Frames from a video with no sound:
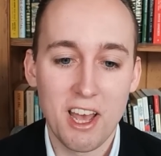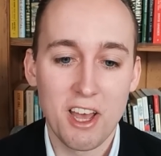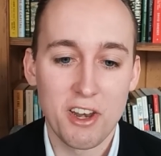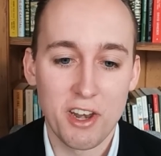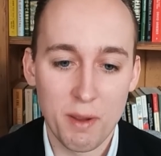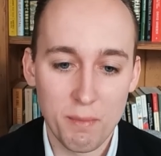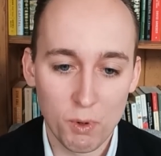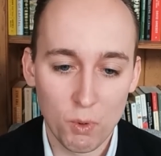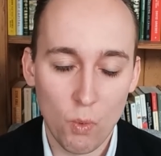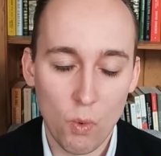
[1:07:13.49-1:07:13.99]

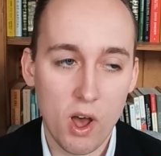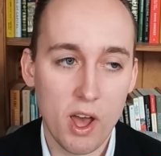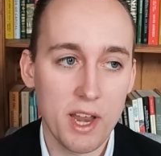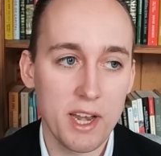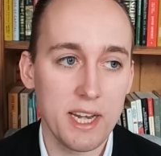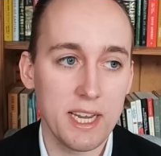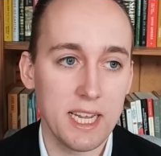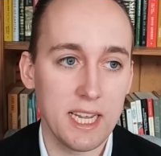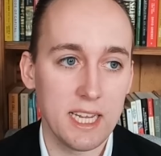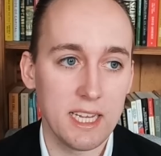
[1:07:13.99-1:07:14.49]
Number
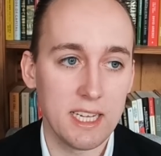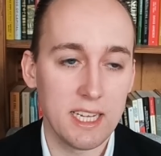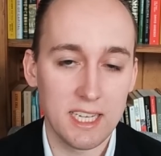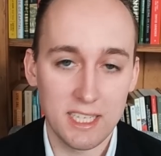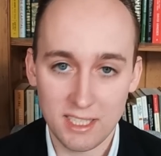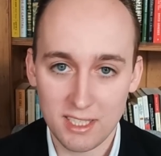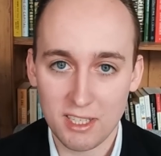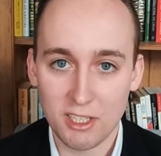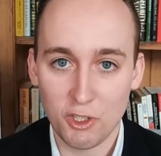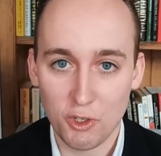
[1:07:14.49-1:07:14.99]
one,
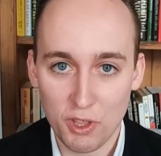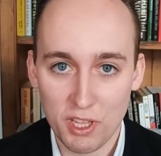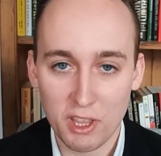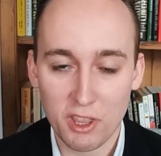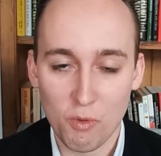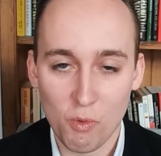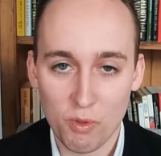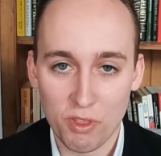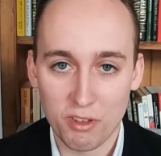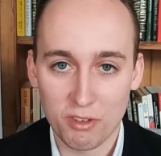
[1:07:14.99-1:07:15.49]
is do you think
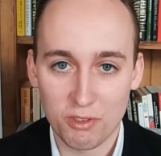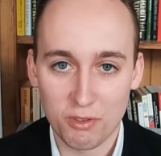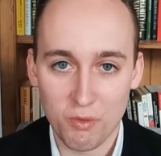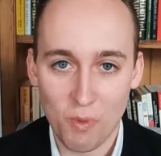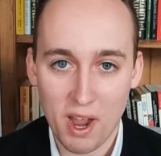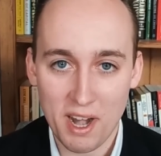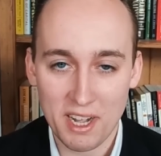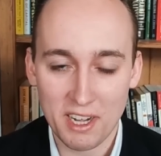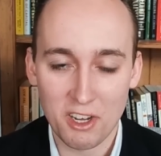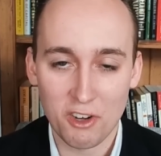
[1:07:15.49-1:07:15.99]
the, the
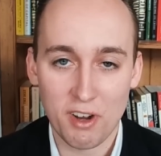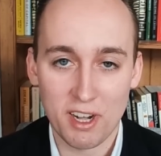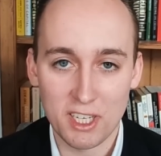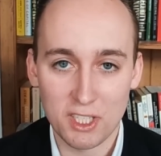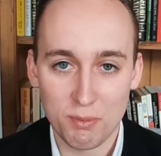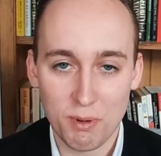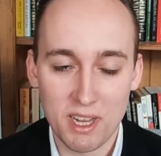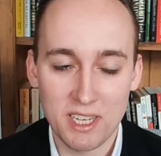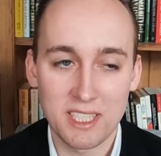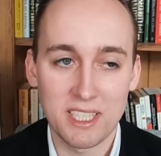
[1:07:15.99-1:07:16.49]
widening in credit
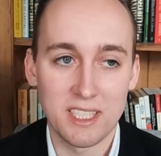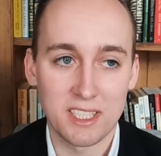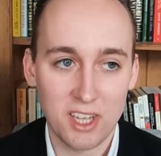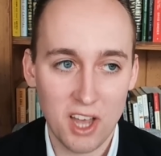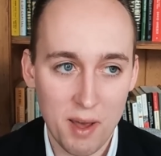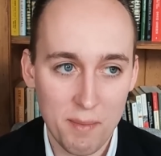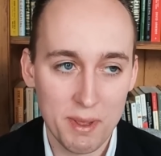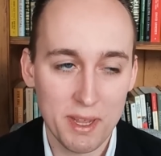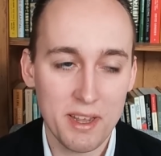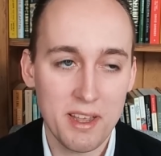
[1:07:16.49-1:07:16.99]
spreads is
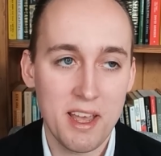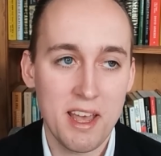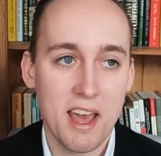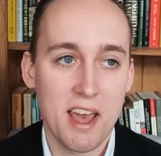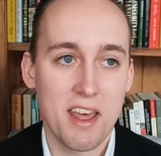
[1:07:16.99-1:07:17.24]
coming?